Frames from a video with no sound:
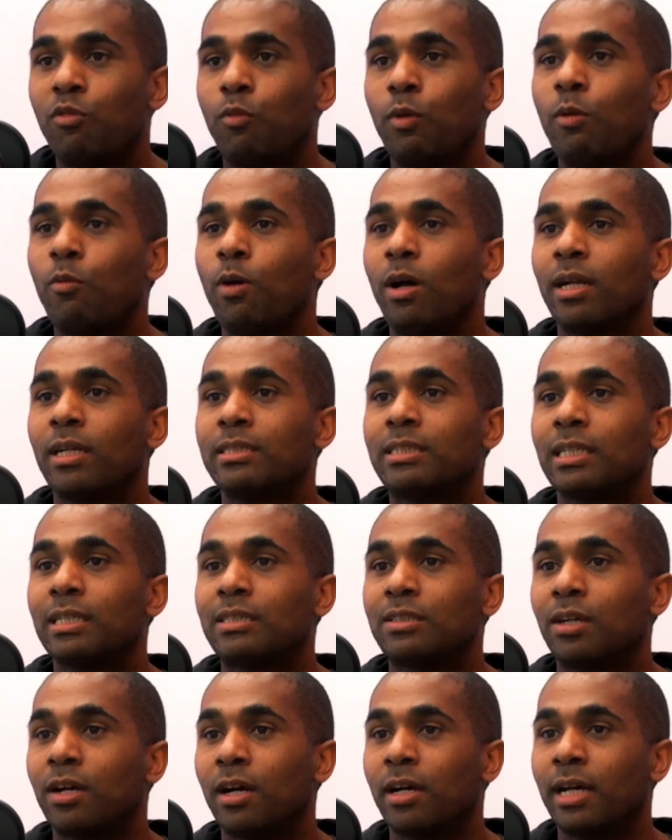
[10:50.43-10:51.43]
we wanted to
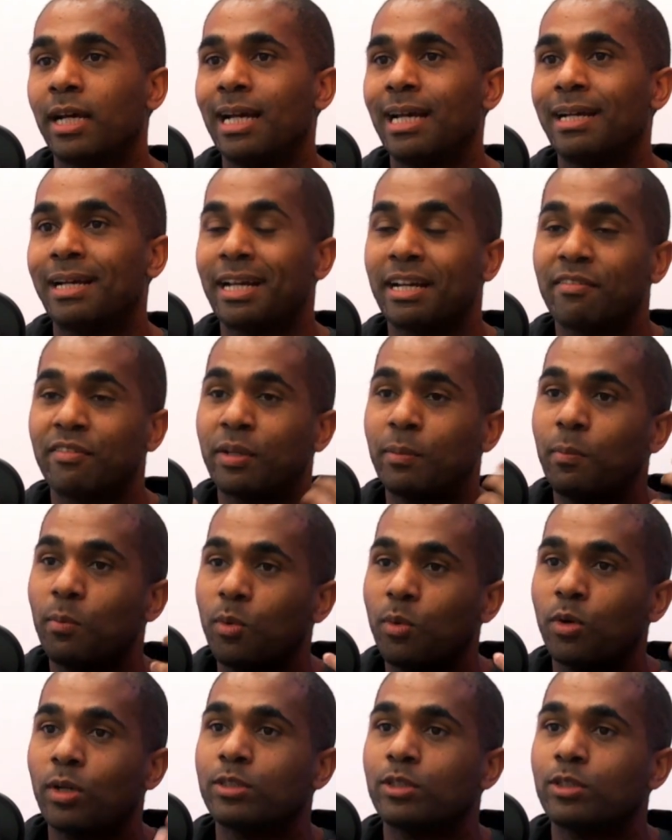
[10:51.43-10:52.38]
target kind of the more